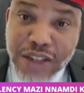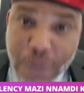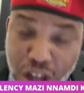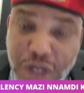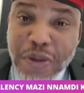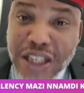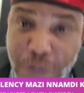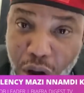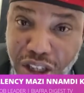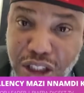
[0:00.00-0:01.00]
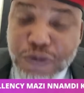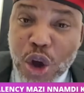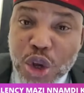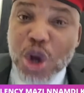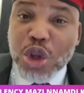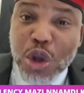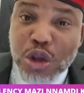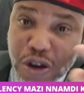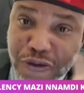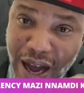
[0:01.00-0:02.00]
It must be demolished for you
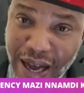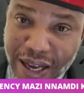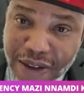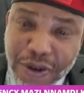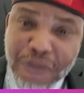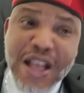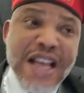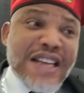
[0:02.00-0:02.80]
to survive.